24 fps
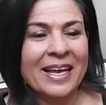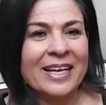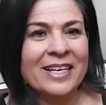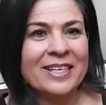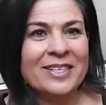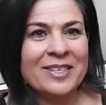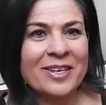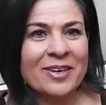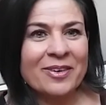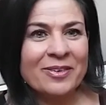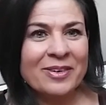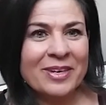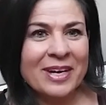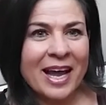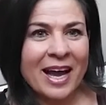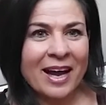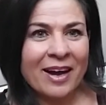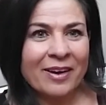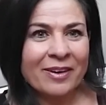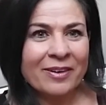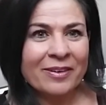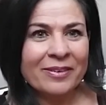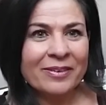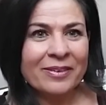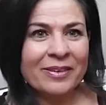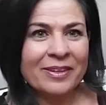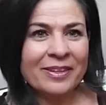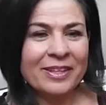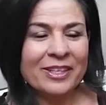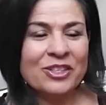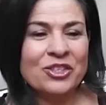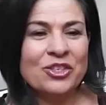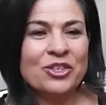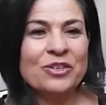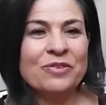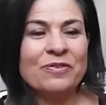so now
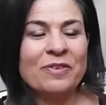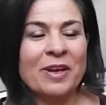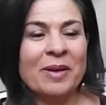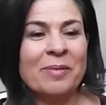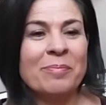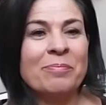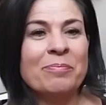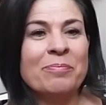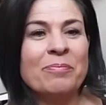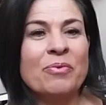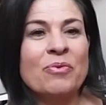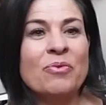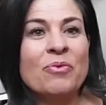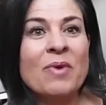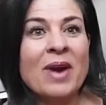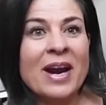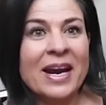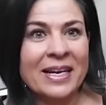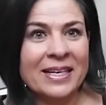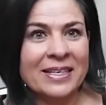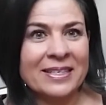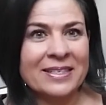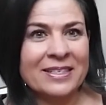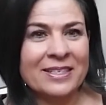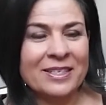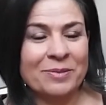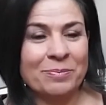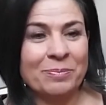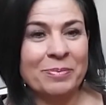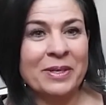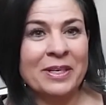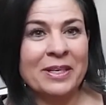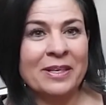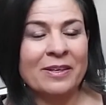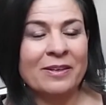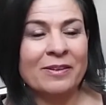that you've embraced
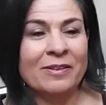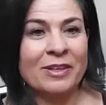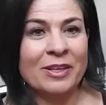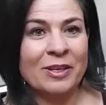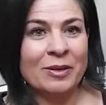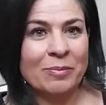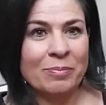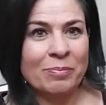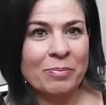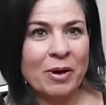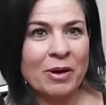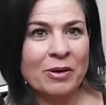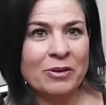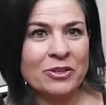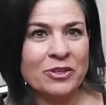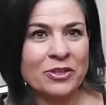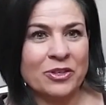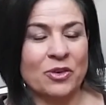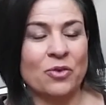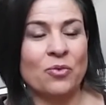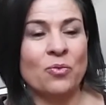being the imposter,